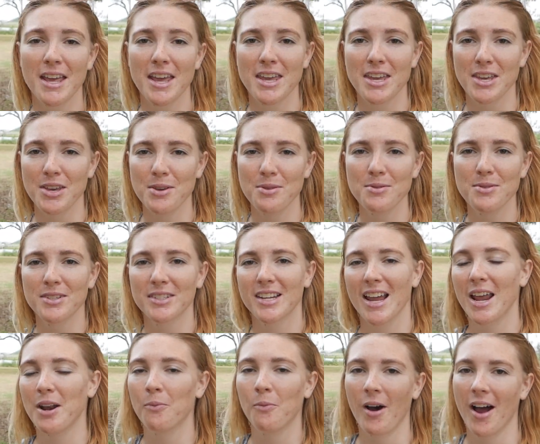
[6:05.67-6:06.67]
use
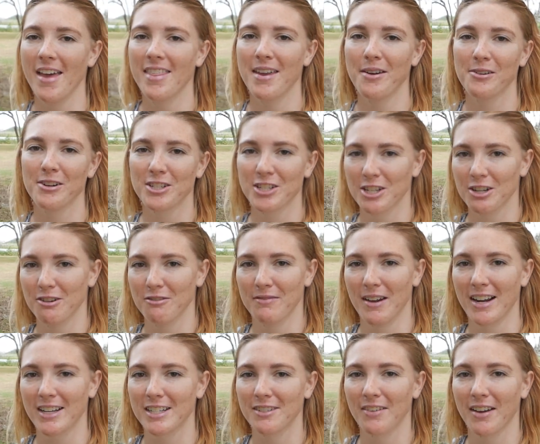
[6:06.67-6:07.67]
and why they were so
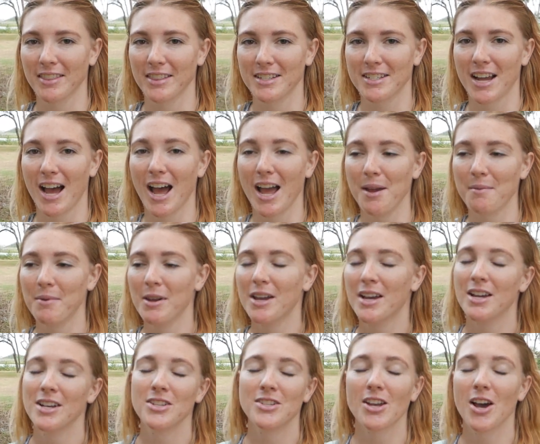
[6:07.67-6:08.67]
effective at the time.
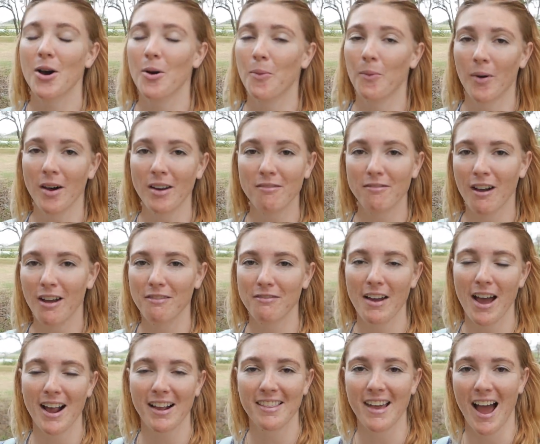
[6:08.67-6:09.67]
So one fun
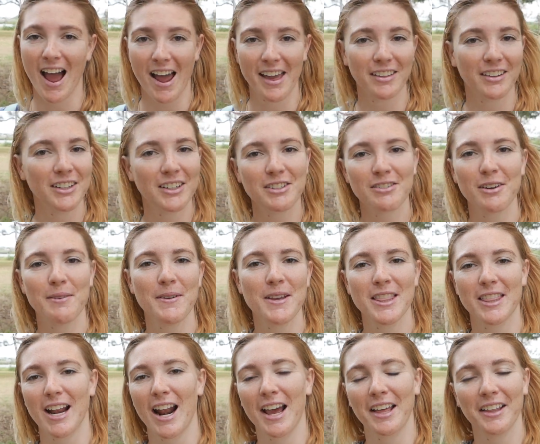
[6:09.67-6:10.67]
fact that I learned from
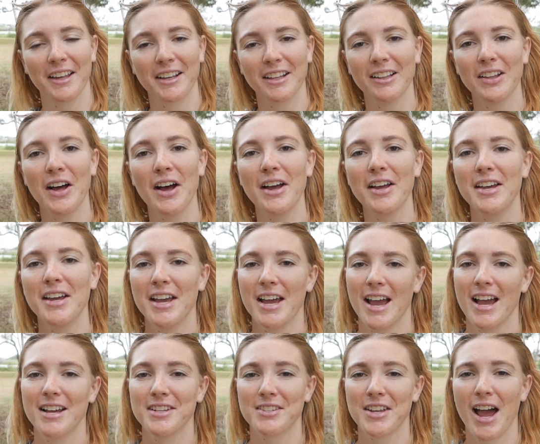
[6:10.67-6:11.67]
it that I like a lot
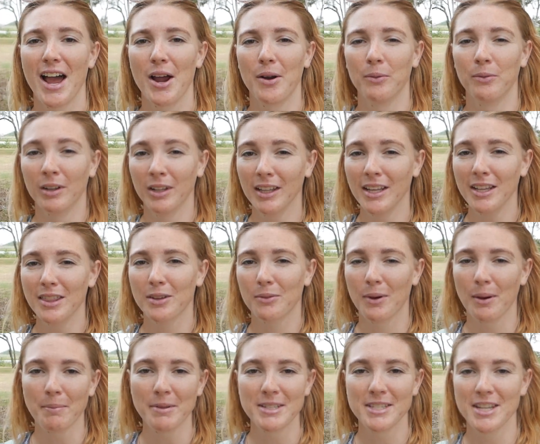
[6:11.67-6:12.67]
is that really the
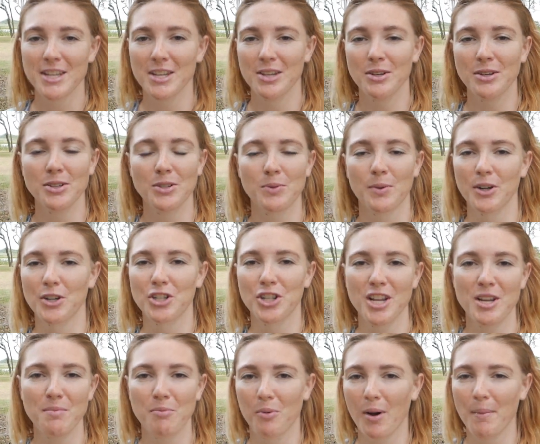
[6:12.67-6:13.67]
weapons he used were
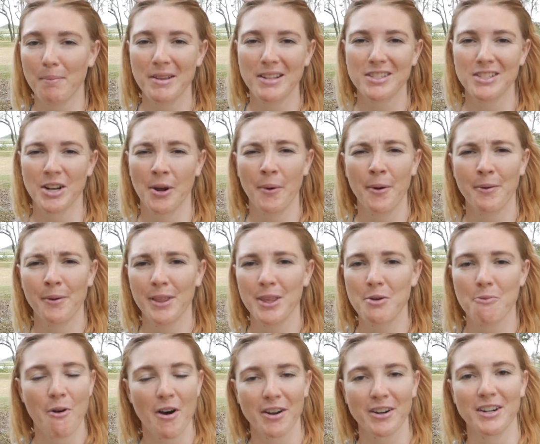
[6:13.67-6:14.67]
cheap weapons no one
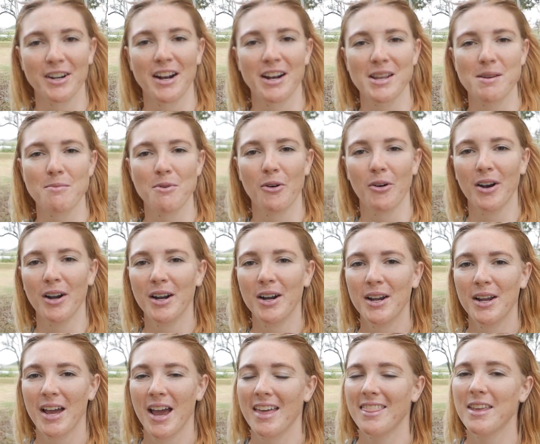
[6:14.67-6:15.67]
really wanted anymore,
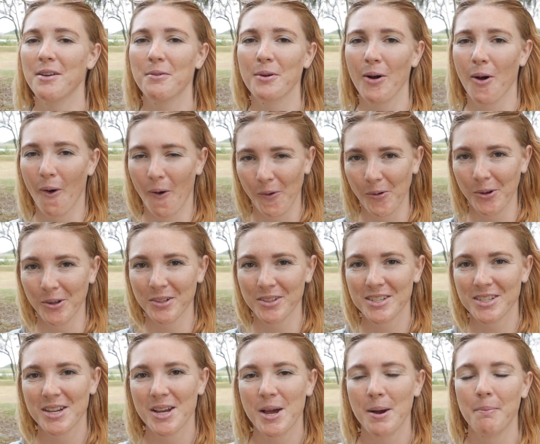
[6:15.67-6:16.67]
and they were
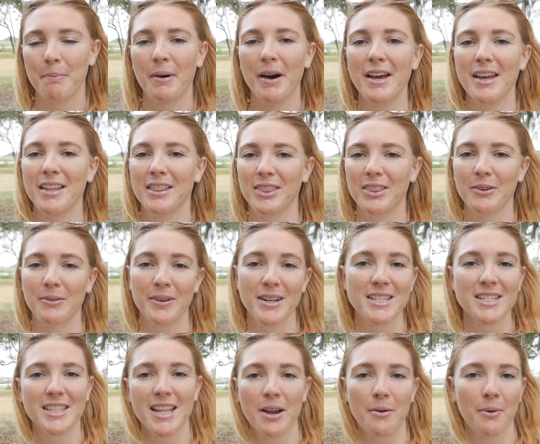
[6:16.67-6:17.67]
old. But the
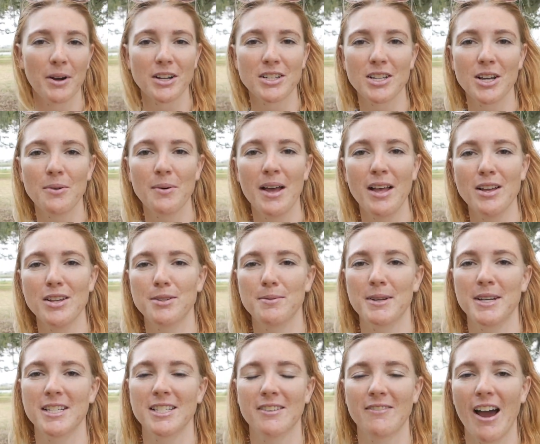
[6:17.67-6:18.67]
reason they work so well is
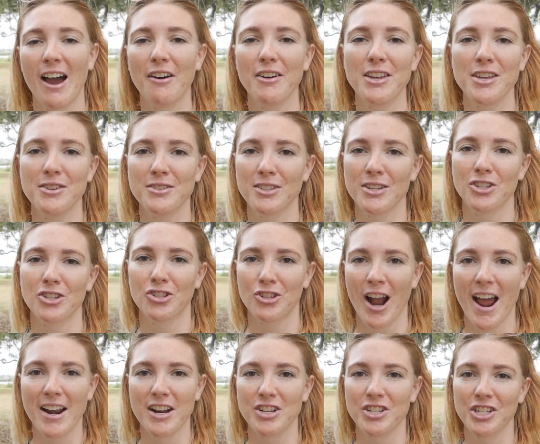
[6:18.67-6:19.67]
because of how he used his
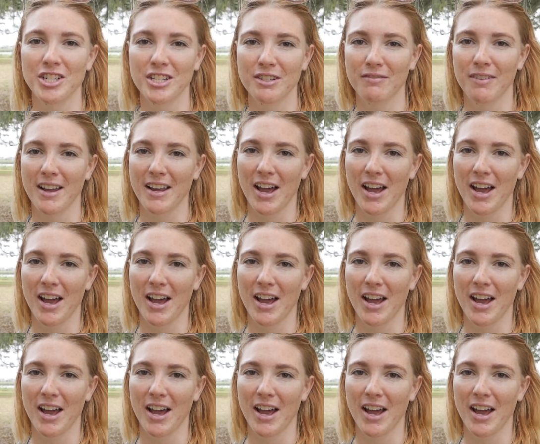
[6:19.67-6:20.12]
strategy to fight